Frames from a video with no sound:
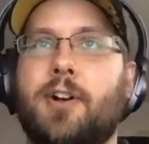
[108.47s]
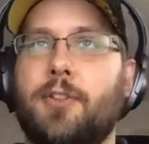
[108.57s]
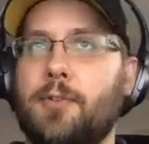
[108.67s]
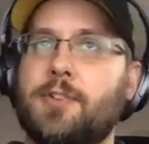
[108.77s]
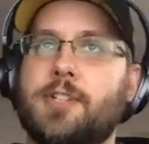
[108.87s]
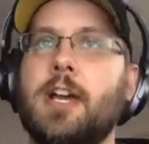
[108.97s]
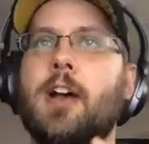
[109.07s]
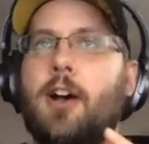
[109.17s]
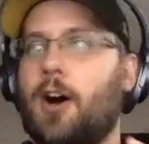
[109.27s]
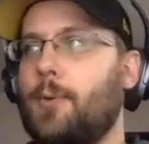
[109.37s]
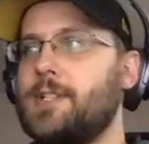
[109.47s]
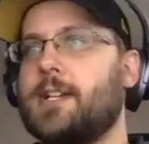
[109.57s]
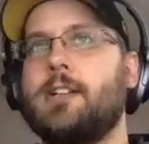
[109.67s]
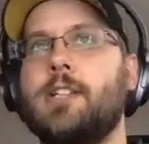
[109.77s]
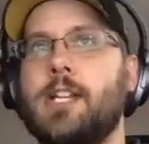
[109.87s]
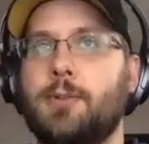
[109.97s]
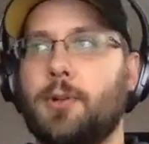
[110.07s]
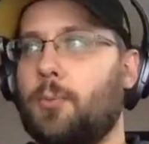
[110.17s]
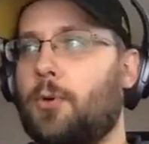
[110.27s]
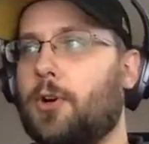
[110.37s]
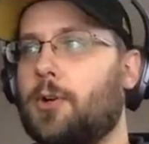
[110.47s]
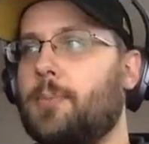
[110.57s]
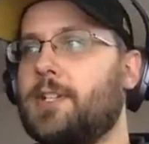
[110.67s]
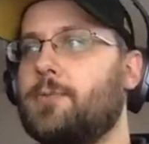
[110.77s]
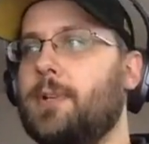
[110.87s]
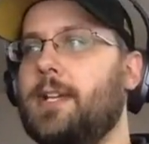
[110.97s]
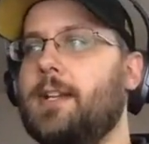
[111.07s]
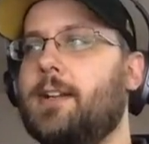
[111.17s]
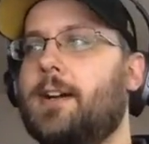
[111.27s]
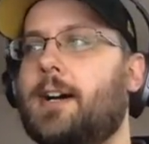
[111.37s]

although there's always a continual war between